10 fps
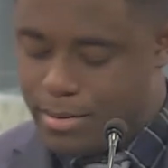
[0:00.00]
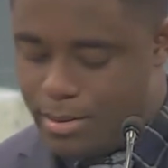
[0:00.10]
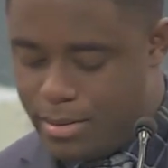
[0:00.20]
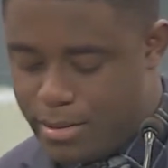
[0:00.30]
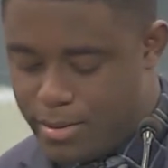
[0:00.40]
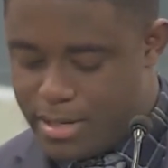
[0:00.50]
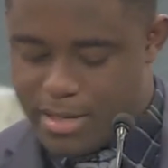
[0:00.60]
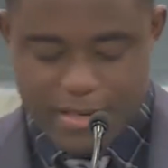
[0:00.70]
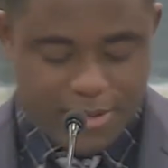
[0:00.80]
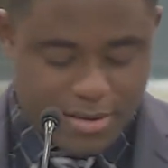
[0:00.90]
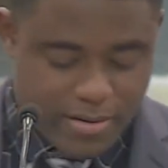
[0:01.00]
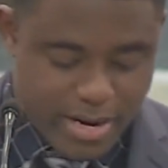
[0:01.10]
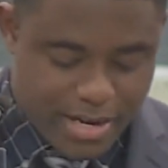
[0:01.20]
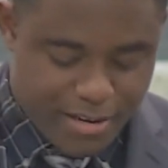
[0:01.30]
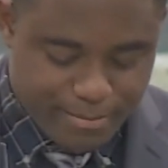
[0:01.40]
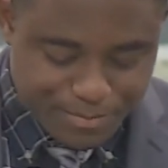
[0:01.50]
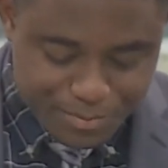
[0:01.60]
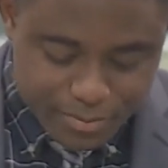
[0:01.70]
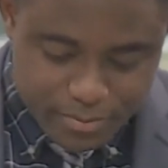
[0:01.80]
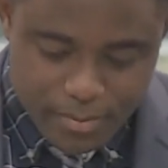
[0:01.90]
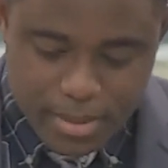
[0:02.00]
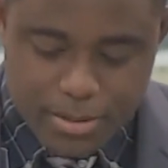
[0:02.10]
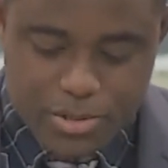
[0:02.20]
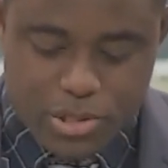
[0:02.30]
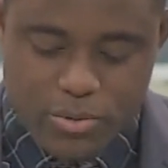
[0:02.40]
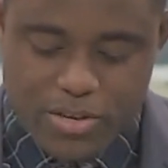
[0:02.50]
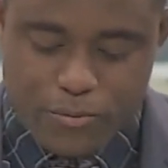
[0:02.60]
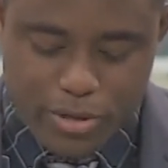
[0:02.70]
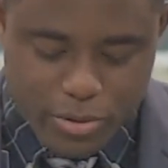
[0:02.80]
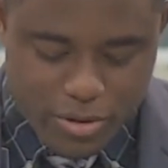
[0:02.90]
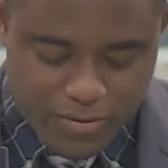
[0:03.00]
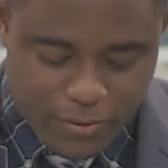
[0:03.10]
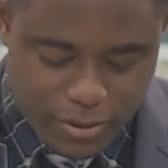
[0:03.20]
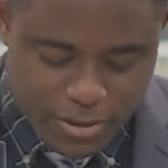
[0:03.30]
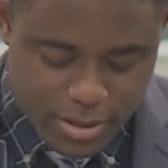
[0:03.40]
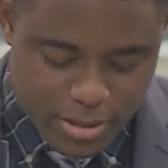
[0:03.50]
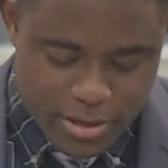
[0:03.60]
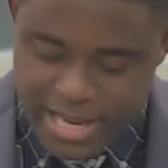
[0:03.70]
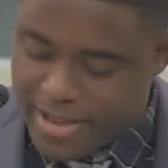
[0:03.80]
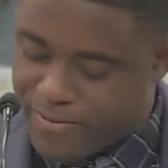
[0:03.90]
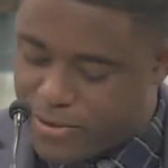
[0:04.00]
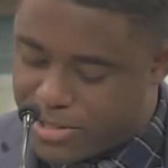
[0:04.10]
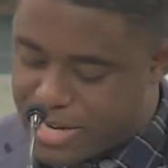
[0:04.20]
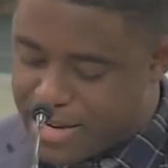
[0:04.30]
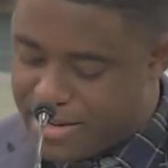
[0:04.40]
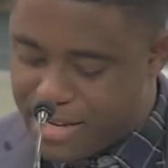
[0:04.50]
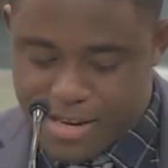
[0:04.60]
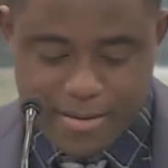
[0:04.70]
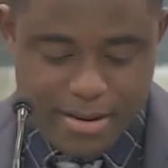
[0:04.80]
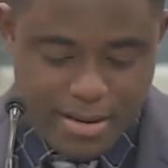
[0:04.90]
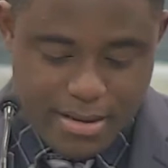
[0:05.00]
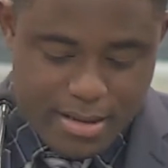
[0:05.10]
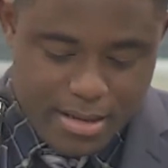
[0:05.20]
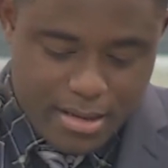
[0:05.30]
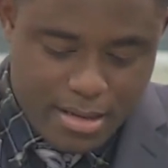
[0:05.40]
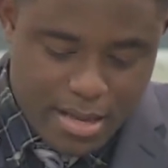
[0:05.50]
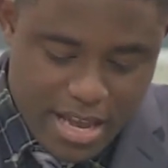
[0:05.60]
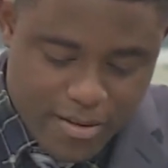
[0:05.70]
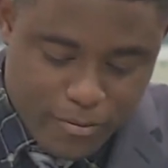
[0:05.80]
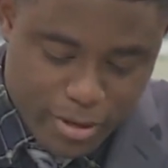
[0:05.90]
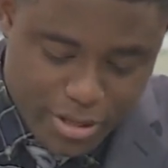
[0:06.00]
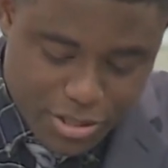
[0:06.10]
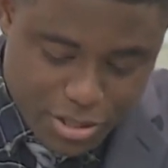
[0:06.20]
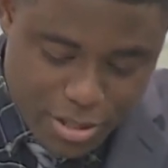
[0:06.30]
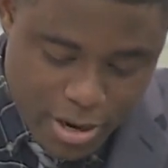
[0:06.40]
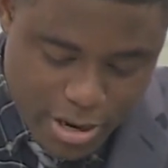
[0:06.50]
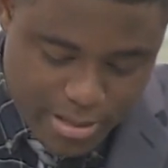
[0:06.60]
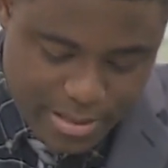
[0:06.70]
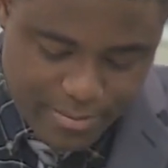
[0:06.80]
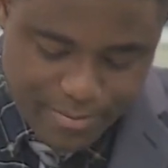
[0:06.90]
here. Alrighty. So if we go to verse 19, and we're gonna start